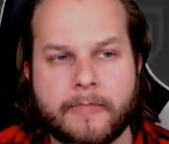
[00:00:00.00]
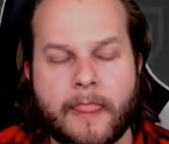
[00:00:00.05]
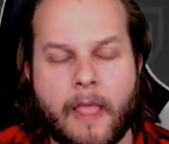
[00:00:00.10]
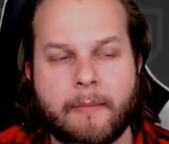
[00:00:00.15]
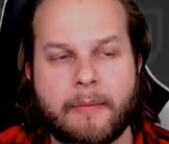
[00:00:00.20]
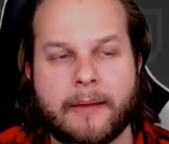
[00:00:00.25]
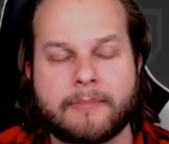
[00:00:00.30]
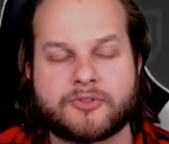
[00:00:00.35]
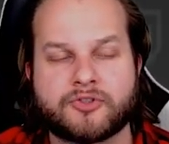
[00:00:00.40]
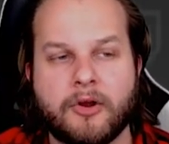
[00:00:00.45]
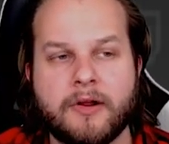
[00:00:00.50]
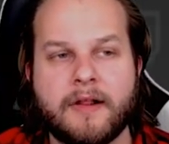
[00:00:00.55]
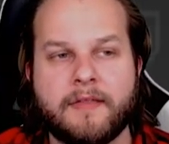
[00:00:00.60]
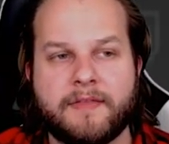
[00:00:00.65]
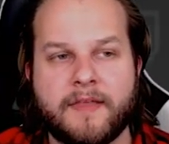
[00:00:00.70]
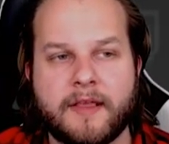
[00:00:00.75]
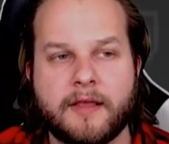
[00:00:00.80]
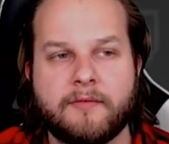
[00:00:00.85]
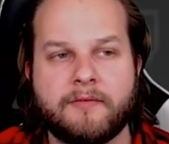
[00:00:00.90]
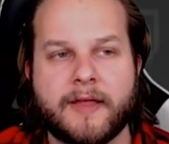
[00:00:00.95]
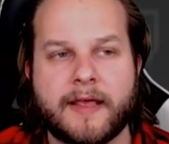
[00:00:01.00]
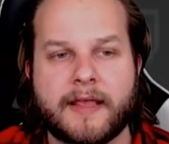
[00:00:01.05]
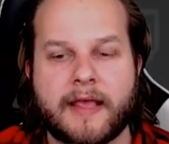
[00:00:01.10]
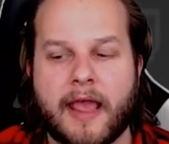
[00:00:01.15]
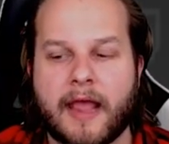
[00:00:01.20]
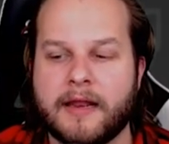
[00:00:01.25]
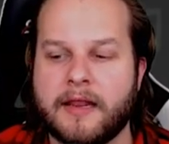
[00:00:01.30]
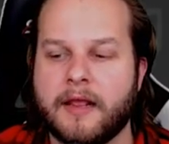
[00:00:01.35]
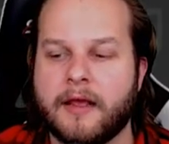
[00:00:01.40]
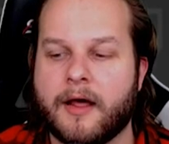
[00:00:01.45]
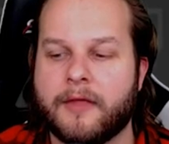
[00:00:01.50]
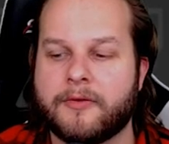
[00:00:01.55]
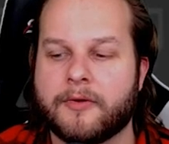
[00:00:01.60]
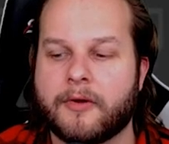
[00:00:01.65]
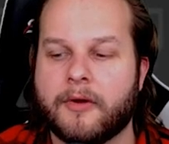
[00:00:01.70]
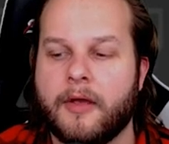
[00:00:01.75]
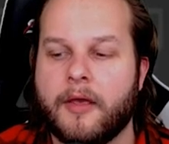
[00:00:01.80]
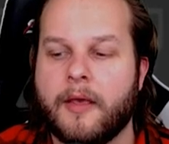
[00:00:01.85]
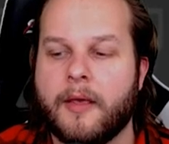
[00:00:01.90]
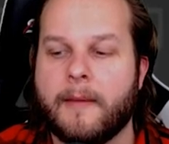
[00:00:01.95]
But I'm trying to think of like any
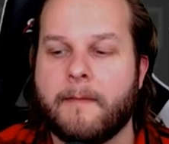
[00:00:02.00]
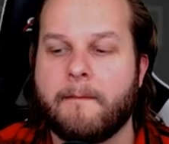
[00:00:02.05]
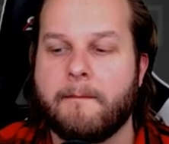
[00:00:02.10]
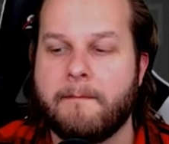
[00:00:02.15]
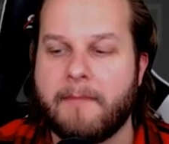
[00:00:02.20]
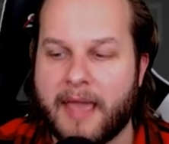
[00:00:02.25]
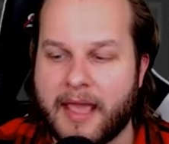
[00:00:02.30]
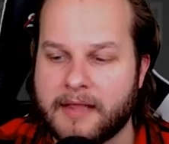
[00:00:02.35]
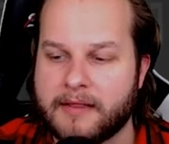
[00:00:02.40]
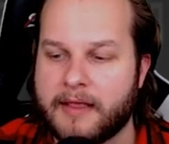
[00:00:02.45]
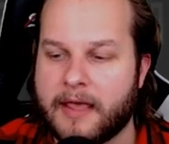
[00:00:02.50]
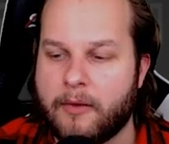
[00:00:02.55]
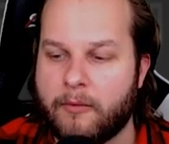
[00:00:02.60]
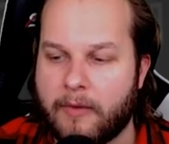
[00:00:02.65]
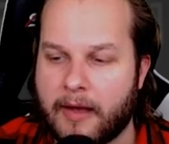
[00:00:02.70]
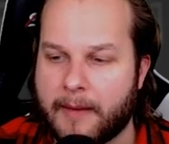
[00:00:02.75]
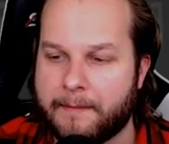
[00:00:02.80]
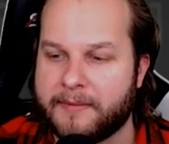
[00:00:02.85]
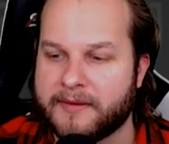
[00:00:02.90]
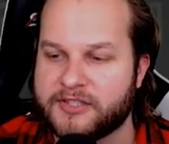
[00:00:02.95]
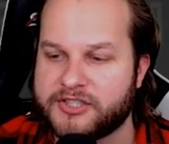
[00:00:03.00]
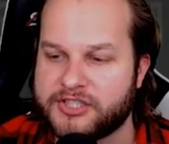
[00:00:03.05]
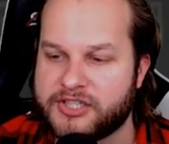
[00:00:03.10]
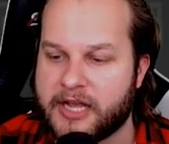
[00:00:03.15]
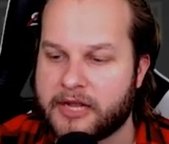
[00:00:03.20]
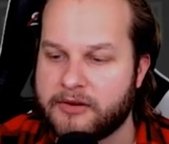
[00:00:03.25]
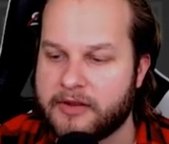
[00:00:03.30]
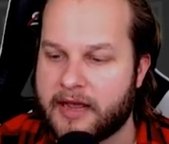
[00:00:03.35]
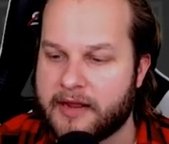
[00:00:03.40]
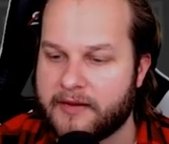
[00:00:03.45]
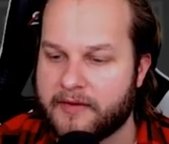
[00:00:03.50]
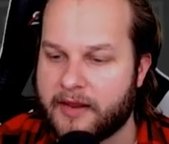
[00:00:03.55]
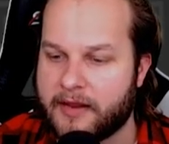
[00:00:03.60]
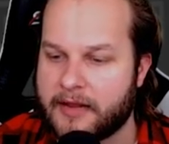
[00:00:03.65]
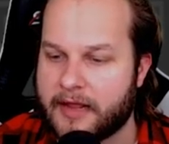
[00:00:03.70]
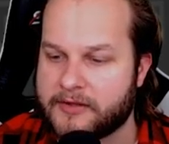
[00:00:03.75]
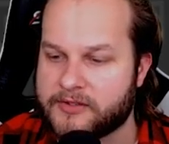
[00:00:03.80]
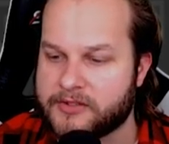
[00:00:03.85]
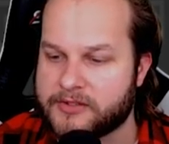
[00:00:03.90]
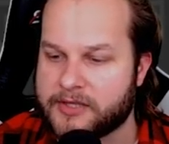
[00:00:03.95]
other melee weapons, Chad. You got any
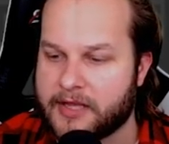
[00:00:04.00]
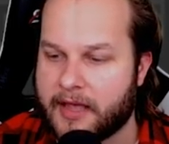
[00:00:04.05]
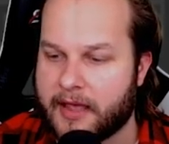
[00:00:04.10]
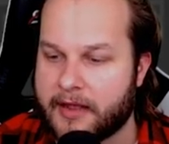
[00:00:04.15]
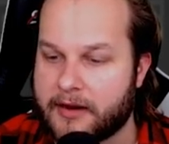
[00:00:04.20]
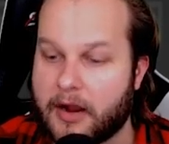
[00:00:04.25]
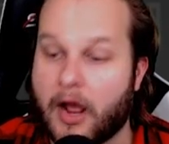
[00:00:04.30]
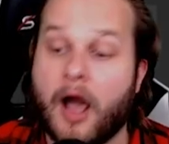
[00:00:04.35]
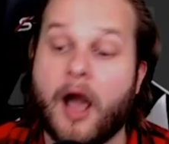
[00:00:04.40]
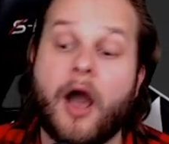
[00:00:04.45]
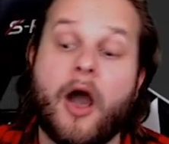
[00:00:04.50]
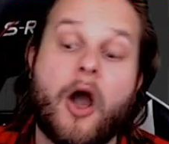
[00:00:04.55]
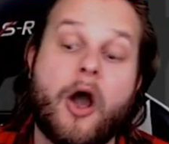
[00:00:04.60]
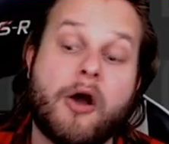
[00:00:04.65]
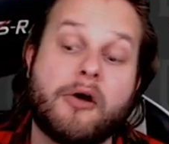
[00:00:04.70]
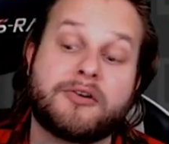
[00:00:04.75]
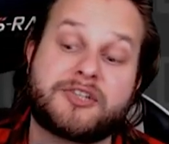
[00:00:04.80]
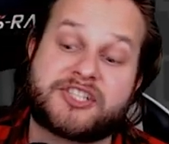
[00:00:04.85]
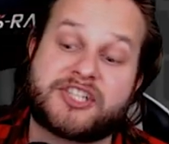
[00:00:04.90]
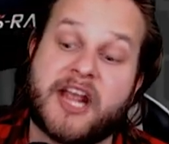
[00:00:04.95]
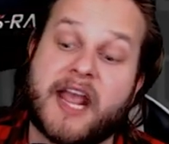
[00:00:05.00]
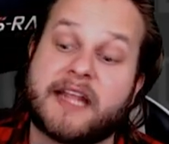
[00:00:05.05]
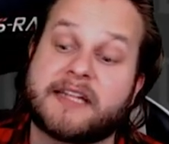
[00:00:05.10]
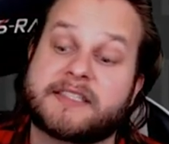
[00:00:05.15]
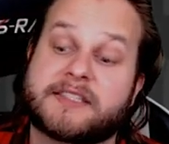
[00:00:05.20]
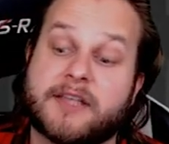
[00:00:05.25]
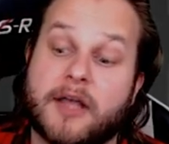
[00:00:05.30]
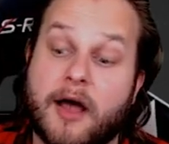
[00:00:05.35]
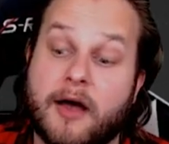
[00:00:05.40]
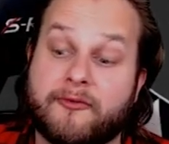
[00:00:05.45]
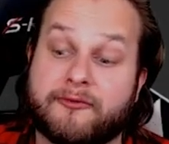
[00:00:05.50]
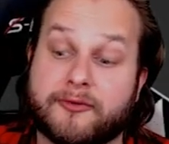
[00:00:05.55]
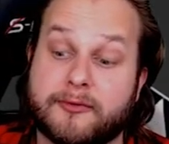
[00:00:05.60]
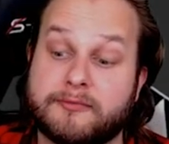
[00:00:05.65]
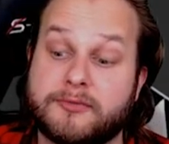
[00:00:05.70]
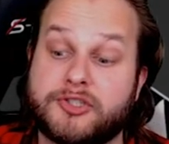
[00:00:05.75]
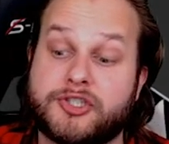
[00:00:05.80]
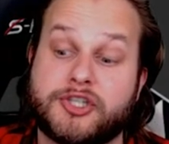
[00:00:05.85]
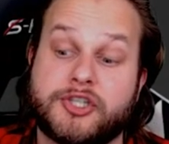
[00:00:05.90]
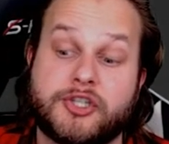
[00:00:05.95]
answers? Uh, eh, oh, chainsaw
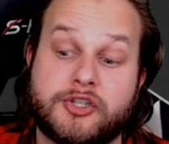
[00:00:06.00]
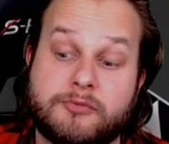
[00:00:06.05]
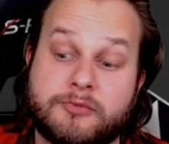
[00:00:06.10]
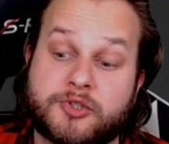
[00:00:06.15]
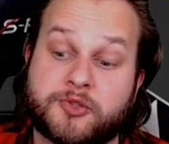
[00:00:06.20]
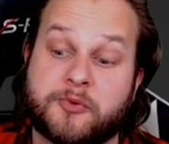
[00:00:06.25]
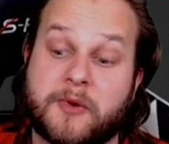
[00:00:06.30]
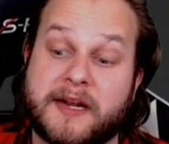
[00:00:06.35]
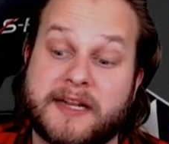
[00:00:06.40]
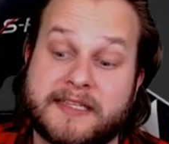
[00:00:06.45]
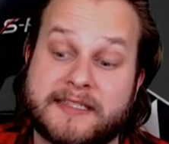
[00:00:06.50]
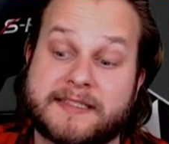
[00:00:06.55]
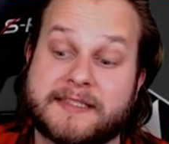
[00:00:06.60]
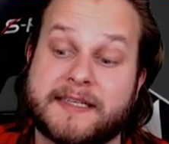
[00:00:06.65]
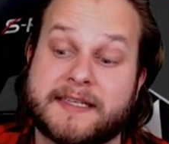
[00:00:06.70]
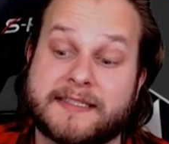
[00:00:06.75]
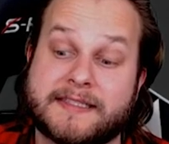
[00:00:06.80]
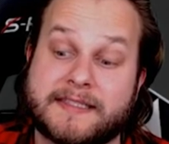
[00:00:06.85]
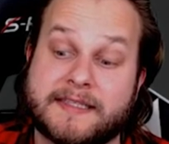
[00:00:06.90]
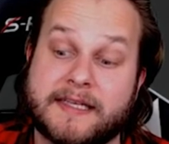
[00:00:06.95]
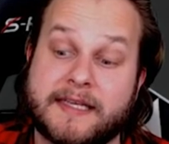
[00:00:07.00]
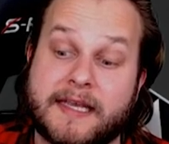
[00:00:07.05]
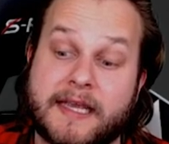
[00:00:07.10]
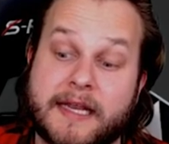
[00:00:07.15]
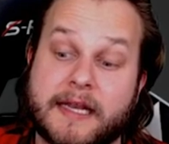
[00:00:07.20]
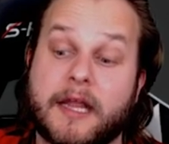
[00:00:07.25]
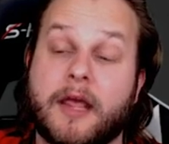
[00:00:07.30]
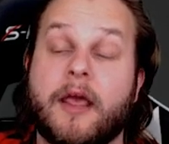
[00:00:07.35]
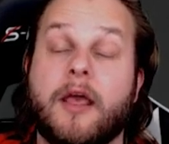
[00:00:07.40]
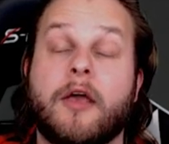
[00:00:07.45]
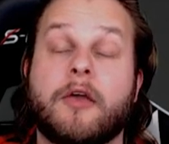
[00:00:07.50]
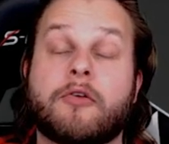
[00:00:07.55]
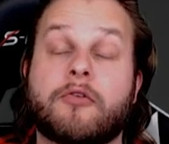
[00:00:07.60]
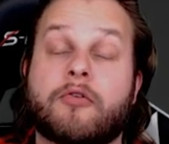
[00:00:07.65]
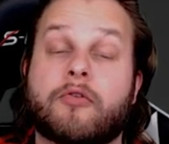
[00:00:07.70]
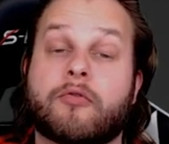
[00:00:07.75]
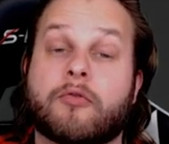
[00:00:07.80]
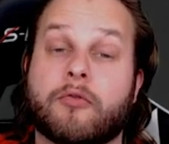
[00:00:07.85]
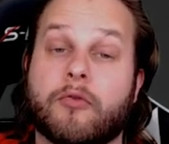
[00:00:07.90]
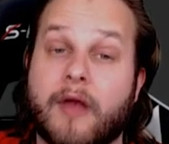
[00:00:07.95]
from Doom 2016.
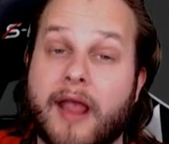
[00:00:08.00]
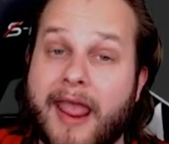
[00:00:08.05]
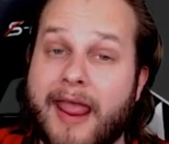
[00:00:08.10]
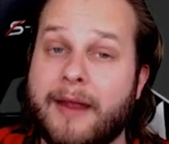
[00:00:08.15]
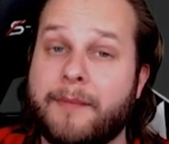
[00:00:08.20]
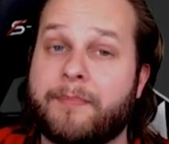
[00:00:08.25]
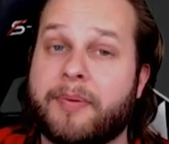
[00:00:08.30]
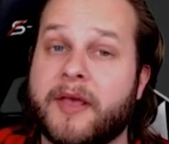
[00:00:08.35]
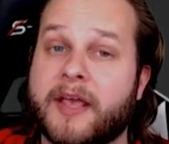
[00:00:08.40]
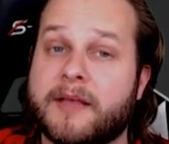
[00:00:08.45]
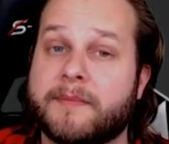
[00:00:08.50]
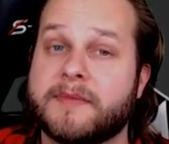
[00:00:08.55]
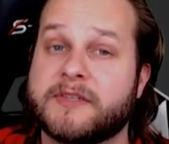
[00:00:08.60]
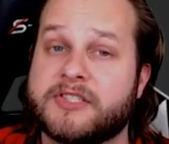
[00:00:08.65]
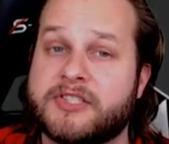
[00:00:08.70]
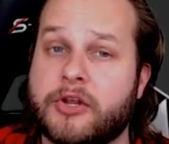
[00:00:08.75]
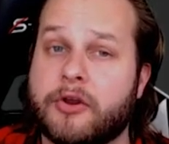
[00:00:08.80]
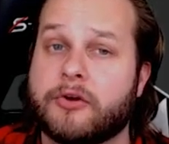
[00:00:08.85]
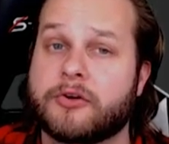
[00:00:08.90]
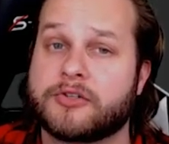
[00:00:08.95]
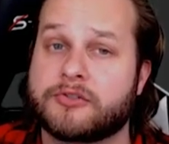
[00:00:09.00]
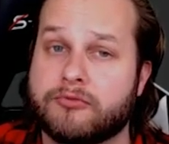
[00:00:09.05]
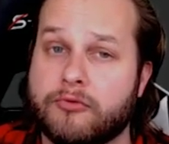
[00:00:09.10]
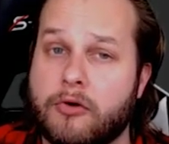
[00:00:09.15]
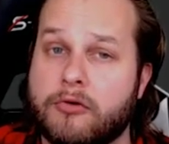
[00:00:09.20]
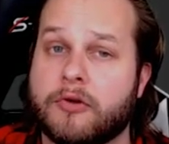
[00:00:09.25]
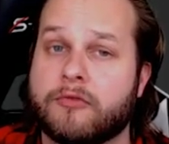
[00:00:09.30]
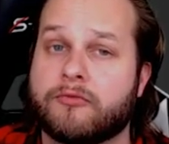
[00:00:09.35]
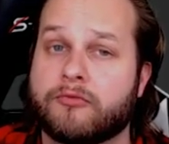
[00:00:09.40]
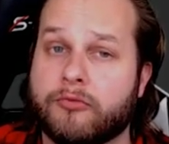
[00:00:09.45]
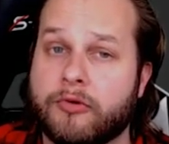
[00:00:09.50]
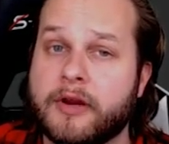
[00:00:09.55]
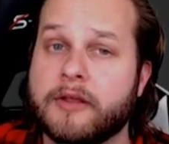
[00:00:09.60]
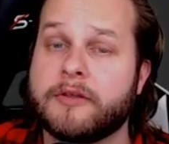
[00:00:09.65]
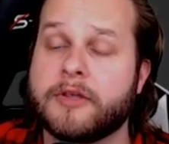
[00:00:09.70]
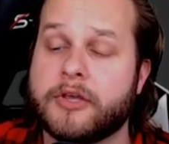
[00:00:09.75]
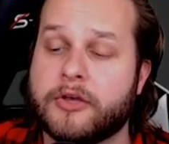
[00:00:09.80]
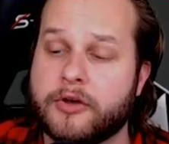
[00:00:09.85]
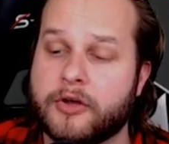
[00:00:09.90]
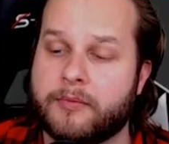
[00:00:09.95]
Great pick, Mysterious Ronin.
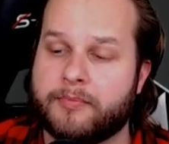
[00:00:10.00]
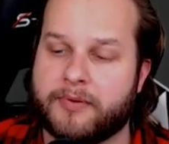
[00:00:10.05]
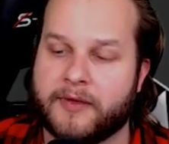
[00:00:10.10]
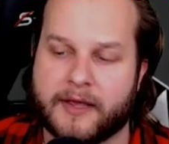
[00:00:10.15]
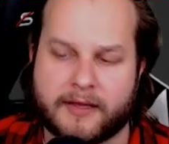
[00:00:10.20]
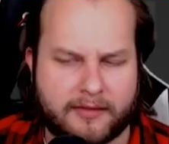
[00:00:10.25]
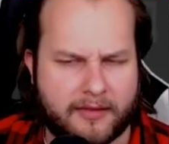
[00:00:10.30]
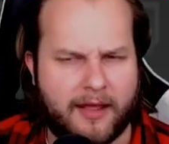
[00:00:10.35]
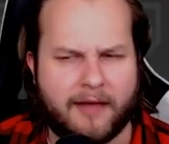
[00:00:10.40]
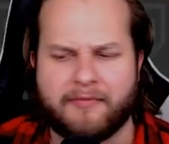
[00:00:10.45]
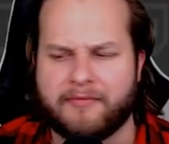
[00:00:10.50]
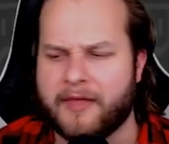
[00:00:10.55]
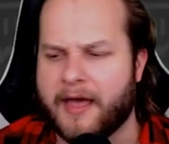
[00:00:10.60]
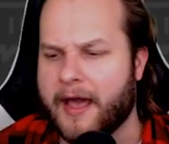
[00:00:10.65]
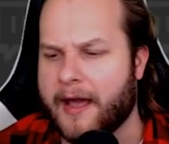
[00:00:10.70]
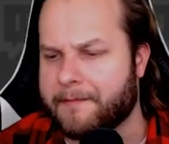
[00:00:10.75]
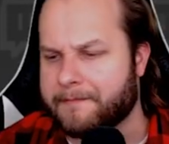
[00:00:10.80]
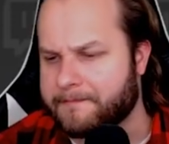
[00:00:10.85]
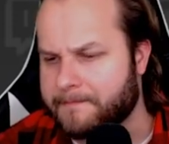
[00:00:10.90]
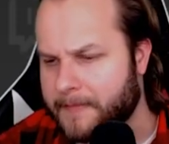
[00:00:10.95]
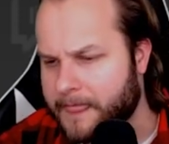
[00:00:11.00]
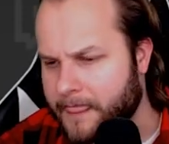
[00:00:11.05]
Really good pick. Love that.